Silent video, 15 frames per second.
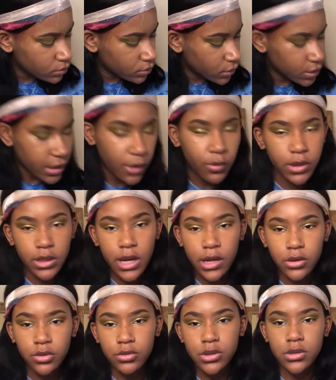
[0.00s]
It's like, what did I
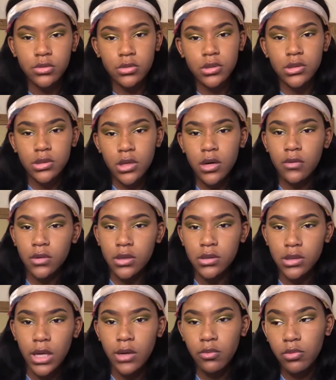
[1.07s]
do to you to deserve this?
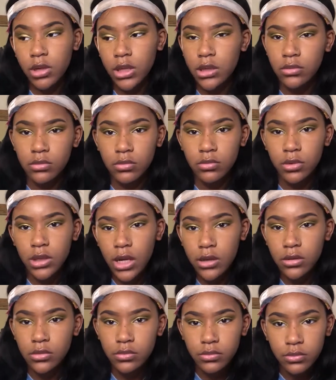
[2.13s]
Like, really? What did I
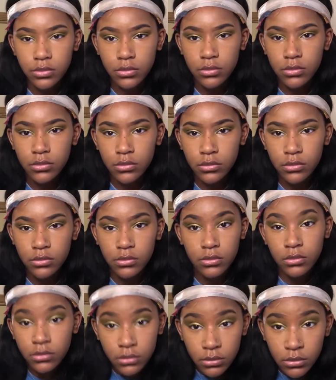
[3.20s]
do?
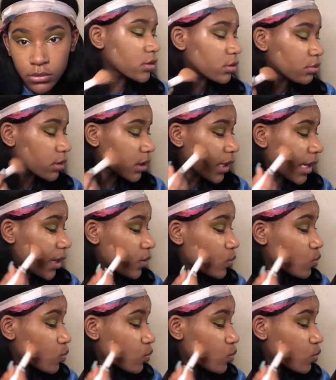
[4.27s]
Oh, God.